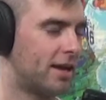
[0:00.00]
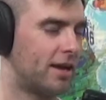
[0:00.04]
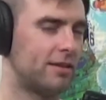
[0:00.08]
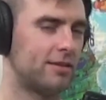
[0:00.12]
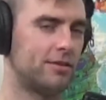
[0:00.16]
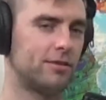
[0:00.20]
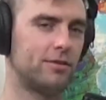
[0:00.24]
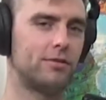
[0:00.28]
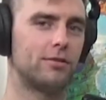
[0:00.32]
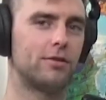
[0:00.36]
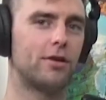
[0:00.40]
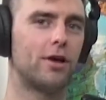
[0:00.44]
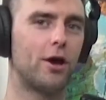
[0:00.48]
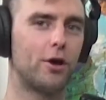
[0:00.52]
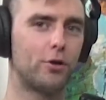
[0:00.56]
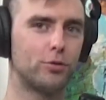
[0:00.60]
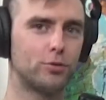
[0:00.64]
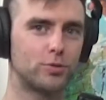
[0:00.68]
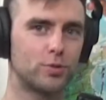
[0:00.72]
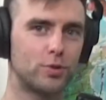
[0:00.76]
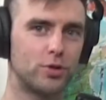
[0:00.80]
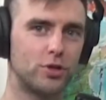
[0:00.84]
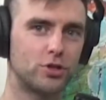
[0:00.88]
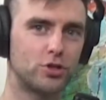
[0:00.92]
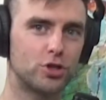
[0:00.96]
dude. Oh, it's
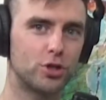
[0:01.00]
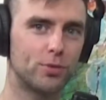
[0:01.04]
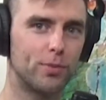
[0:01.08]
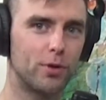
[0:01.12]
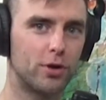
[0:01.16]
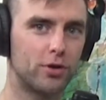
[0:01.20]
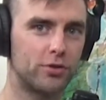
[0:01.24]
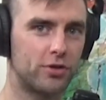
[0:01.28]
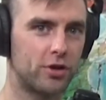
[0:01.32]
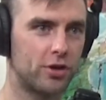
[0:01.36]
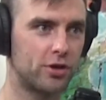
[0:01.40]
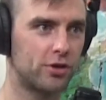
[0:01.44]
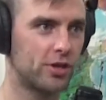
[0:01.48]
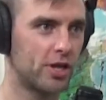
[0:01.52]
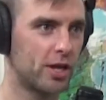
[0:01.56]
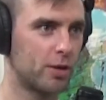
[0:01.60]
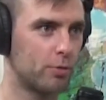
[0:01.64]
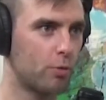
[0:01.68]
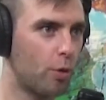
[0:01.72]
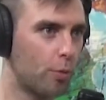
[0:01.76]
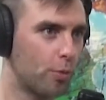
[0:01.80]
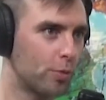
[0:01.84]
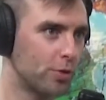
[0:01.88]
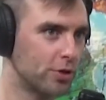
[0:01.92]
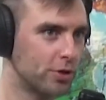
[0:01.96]
when it's your birthday and like, well,
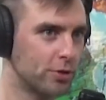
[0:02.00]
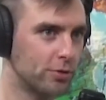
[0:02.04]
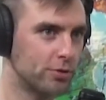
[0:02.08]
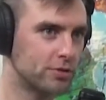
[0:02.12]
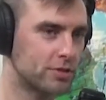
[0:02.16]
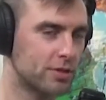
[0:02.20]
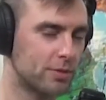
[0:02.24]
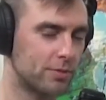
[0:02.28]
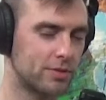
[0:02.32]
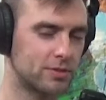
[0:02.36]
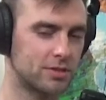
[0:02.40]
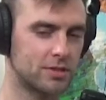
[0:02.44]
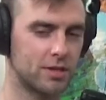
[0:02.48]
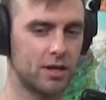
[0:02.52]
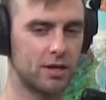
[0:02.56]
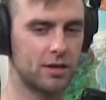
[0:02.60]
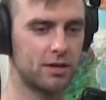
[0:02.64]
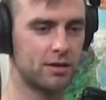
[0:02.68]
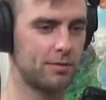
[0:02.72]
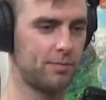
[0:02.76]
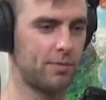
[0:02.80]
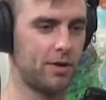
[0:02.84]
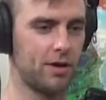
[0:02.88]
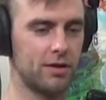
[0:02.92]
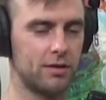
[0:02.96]
we're doing something. It's like,
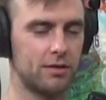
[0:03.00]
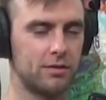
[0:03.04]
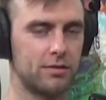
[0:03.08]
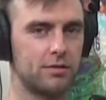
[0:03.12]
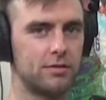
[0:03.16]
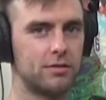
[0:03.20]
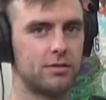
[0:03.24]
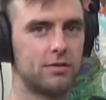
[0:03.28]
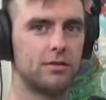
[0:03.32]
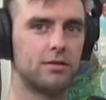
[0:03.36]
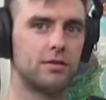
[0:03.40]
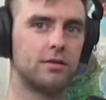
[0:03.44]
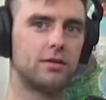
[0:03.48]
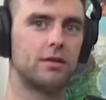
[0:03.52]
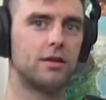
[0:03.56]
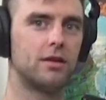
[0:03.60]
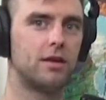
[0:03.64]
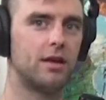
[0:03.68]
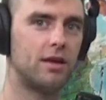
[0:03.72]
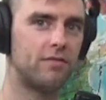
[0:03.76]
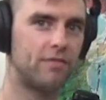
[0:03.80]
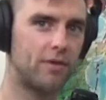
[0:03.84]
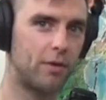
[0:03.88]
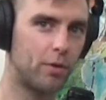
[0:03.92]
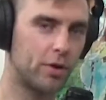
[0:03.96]
come on.
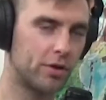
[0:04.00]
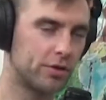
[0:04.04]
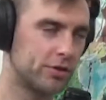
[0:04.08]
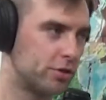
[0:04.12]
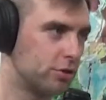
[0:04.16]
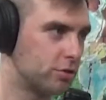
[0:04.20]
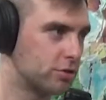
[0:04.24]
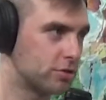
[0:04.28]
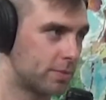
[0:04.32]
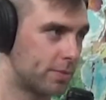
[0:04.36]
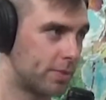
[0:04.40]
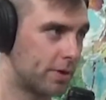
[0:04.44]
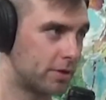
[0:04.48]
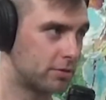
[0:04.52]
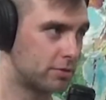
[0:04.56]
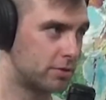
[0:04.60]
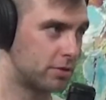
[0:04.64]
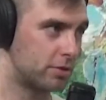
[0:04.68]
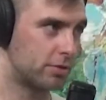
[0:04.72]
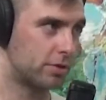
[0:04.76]
If I wanted to do something, I would do it.